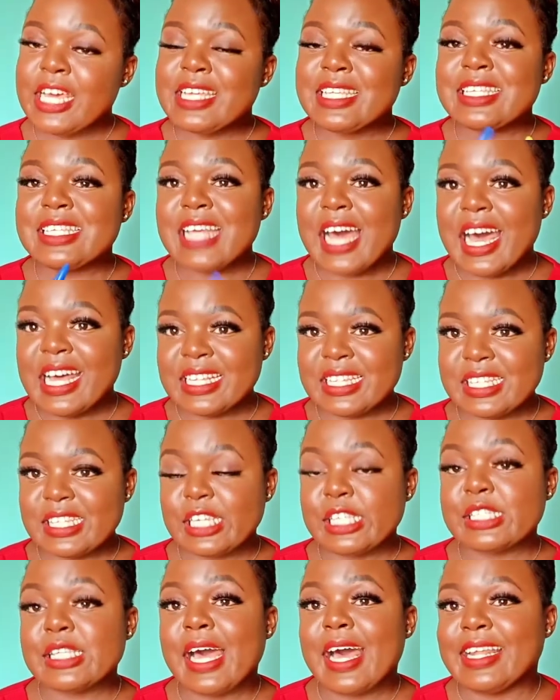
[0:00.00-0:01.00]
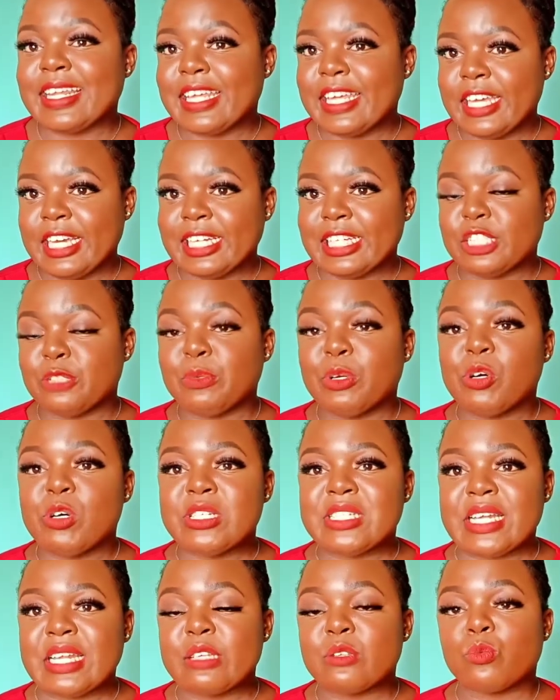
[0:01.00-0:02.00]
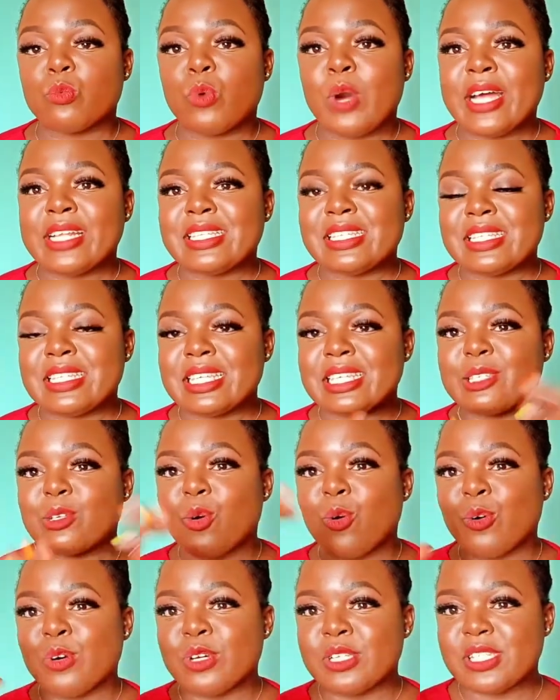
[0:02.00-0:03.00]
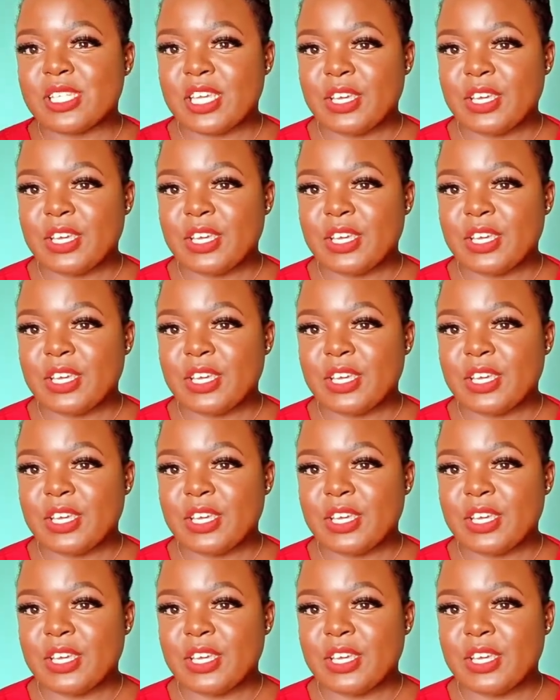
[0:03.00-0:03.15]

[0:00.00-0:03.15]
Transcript: sciences, and English, because that is what this course